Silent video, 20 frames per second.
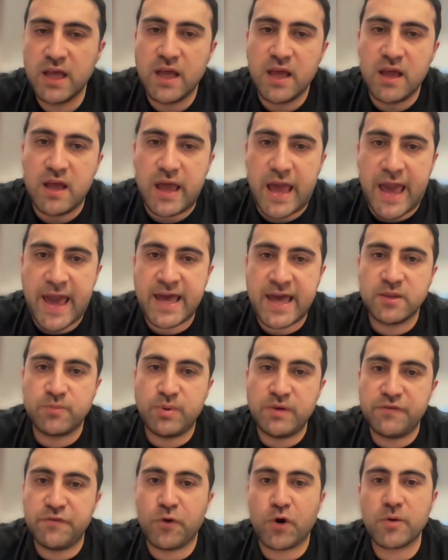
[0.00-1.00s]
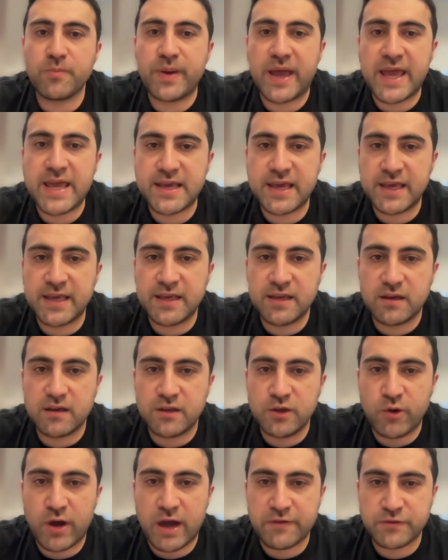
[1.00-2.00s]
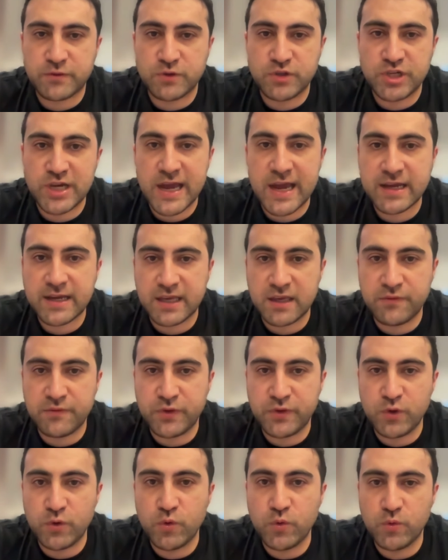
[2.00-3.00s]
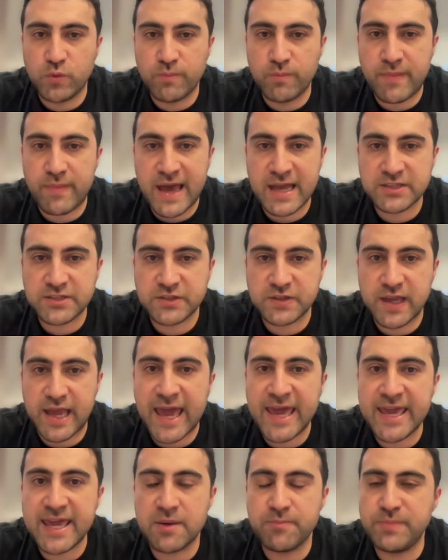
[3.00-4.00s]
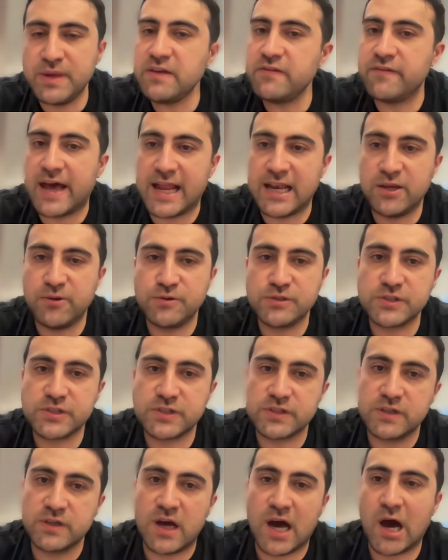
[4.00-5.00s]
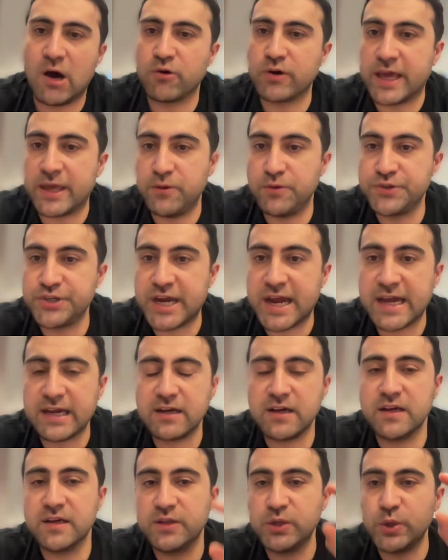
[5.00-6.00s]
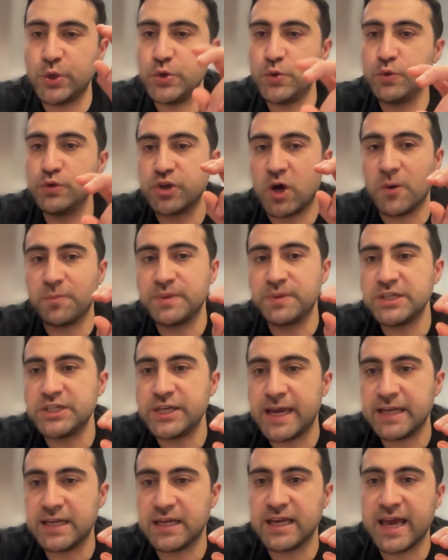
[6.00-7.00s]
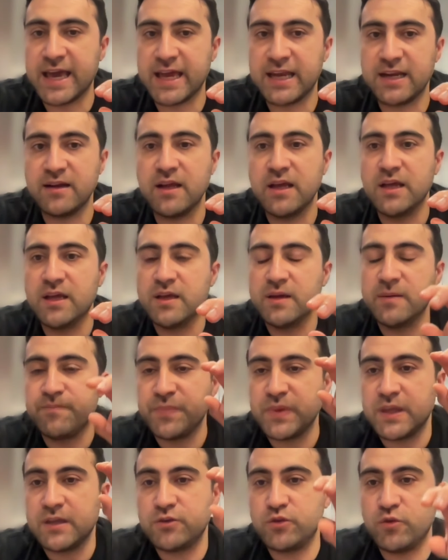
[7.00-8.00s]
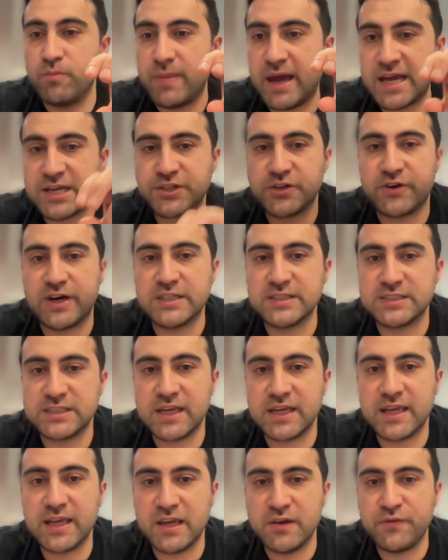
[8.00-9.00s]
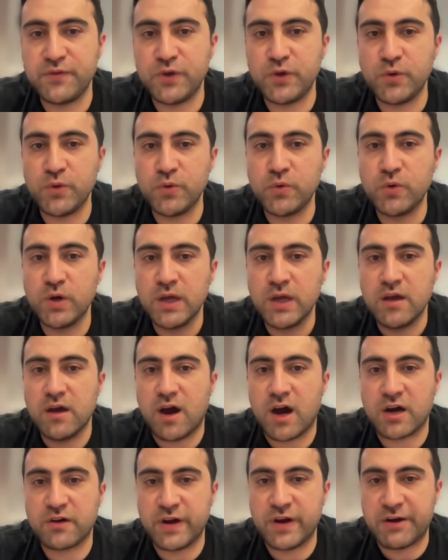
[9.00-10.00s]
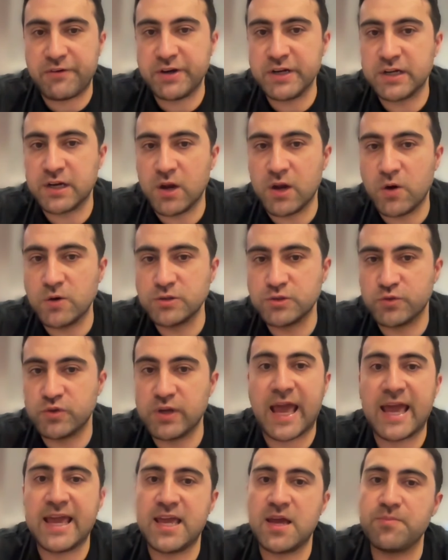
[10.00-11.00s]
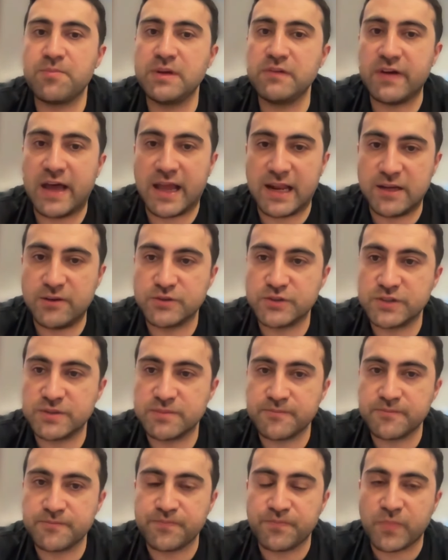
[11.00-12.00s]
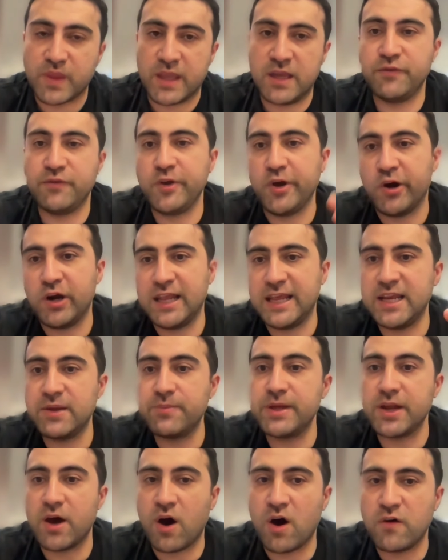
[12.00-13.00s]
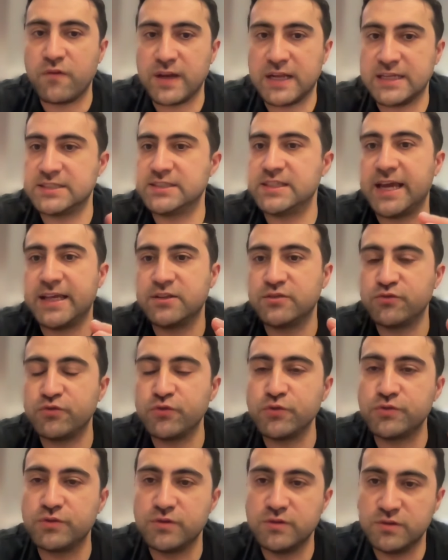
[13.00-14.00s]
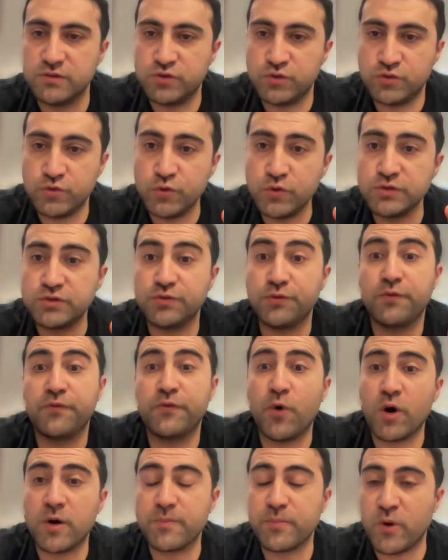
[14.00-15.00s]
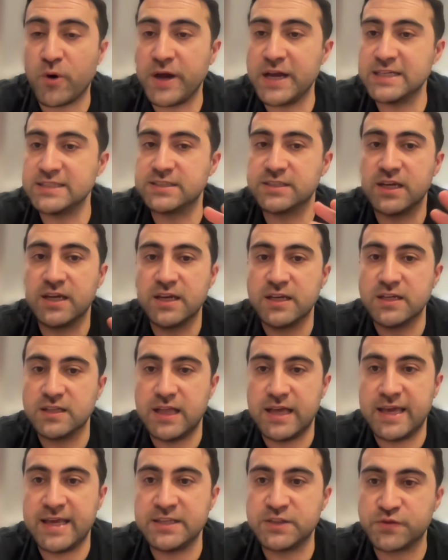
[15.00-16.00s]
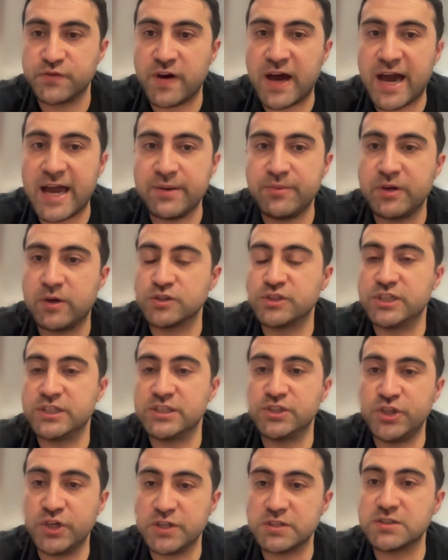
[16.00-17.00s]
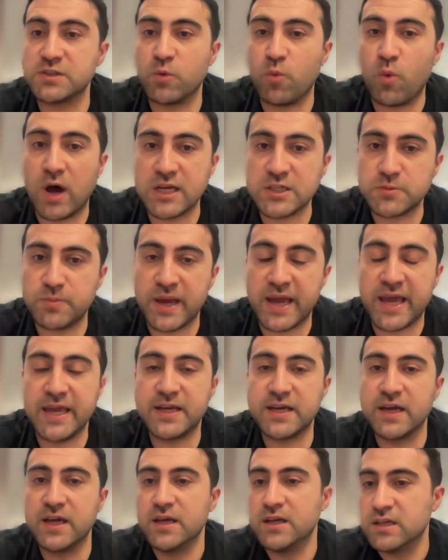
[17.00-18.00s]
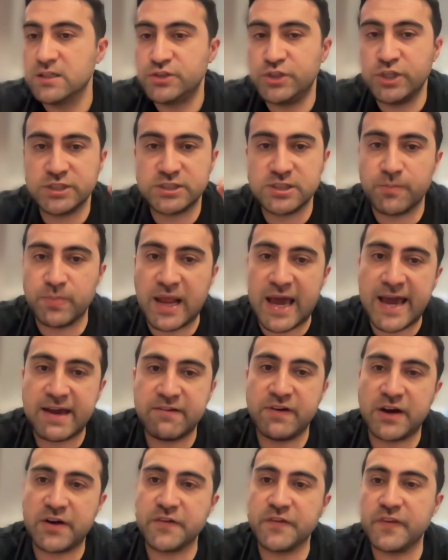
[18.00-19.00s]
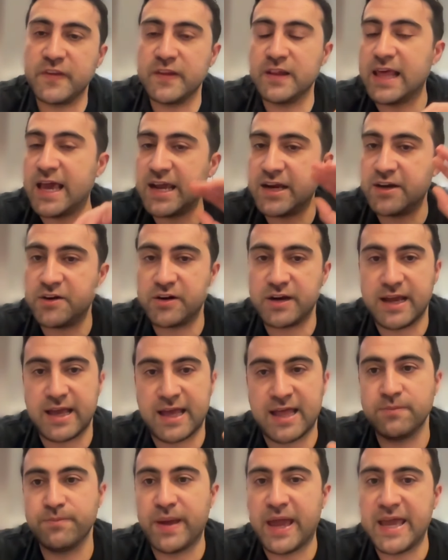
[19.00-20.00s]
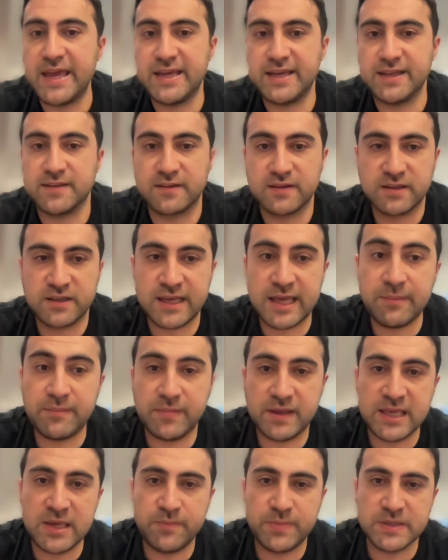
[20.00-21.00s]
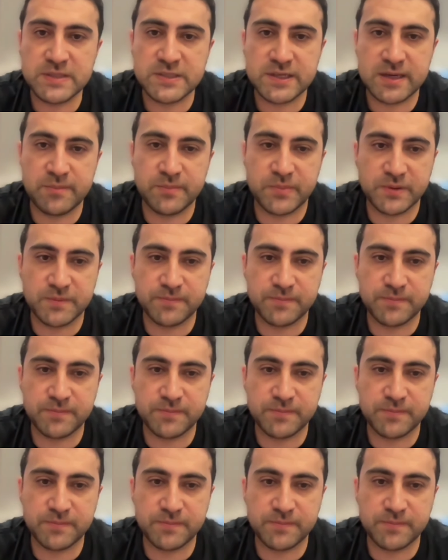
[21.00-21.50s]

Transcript: And before baking, you have to check if you match the A and B values. How can you check? You use OptiShade again to measure and see if you are very close to the A and B values. If you're a little bit off, let's say 2 to 4 points, it's fine because it's just a wash bake. Just apply a very thin layer and bake it. Keep it simple.